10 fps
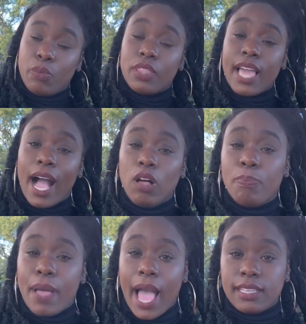
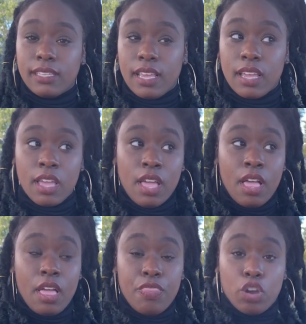Without passing
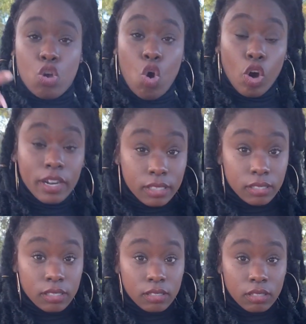the
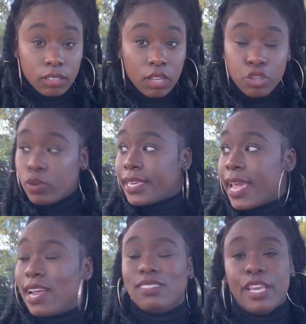course, you
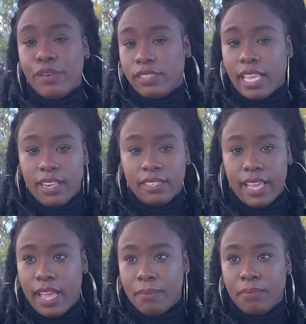cannot take your state
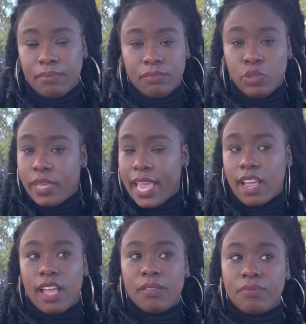exam. You
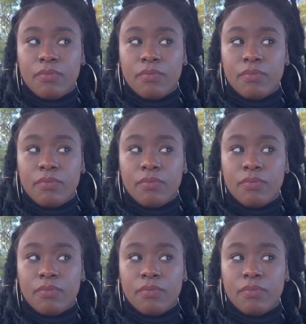cannot.